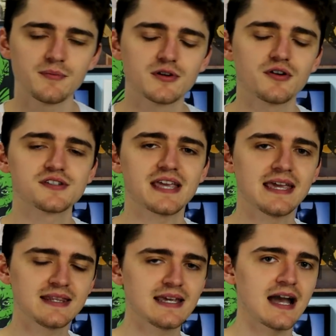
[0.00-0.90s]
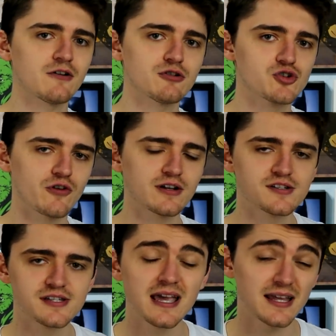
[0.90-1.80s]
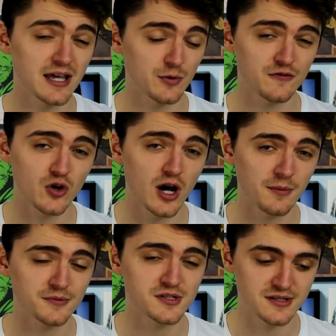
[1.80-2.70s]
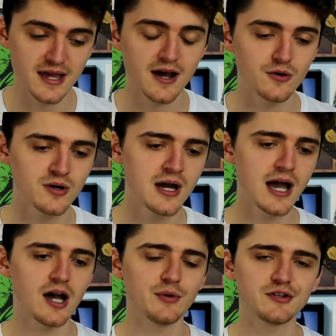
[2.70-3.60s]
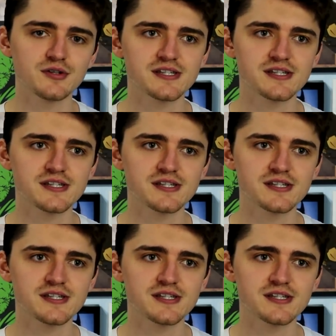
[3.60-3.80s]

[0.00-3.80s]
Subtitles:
because in the Arrow trailers that we've got up to now, we do